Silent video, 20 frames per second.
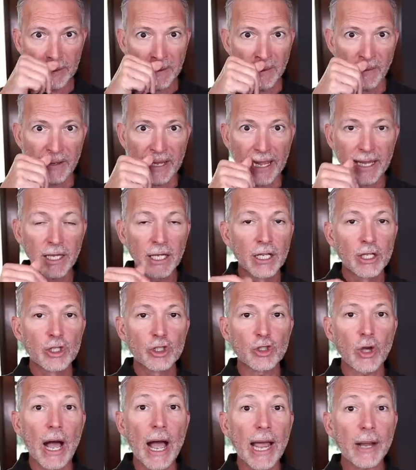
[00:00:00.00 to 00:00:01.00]
Okay,
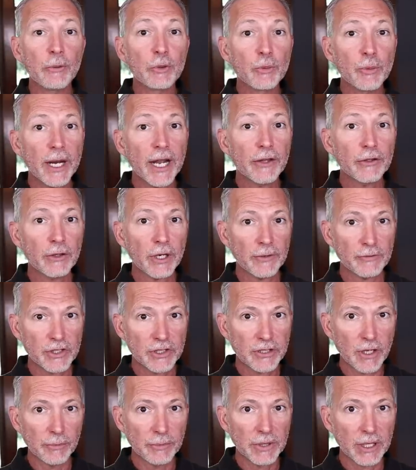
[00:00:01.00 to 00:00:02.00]
so I would rather have
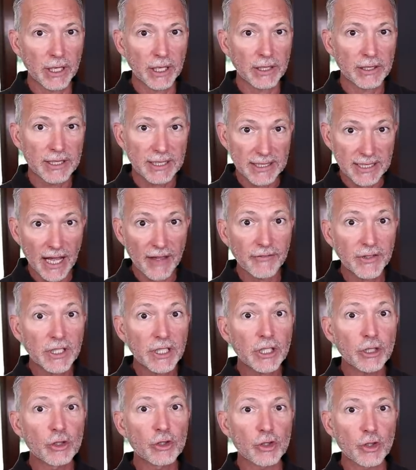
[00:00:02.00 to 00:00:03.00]
something seven
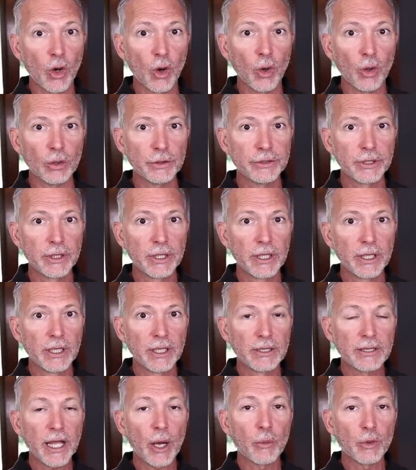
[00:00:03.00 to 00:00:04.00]
years old
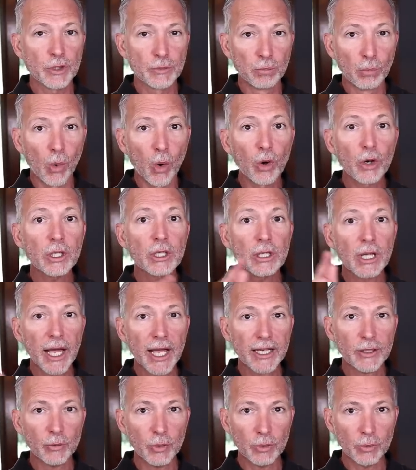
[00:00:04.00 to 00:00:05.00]
that was more in
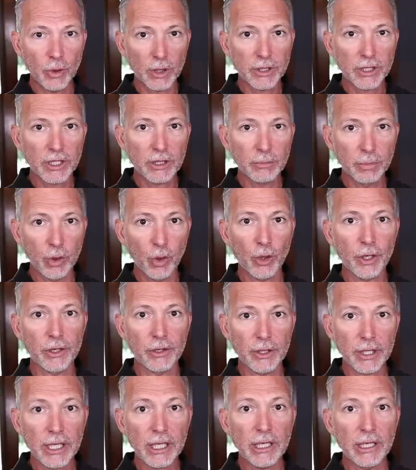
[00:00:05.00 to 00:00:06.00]
line with what the
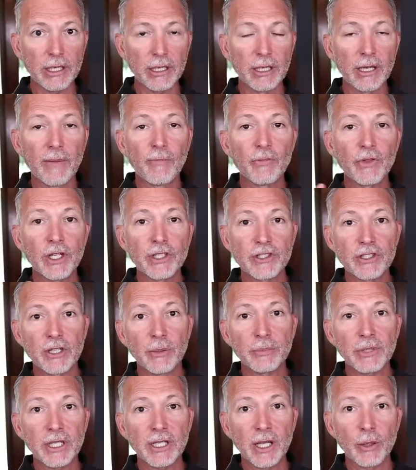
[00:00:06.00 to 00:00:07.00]
employer needed than
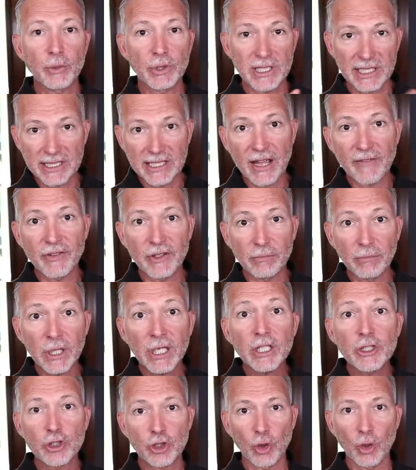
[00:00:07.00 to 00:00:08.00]
something that was seven
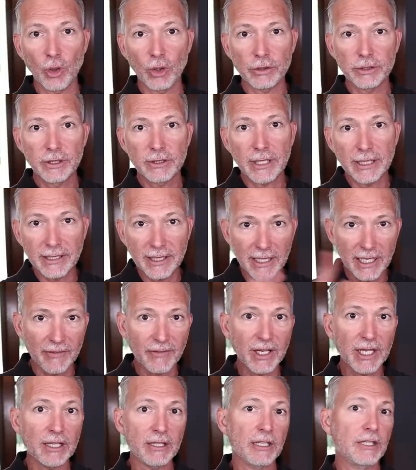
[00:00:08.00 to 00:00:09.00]
minutes old that didn't have
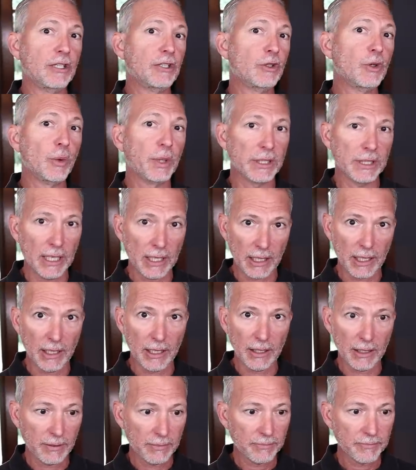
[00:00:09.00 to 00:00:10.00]
anything to do with what they needed.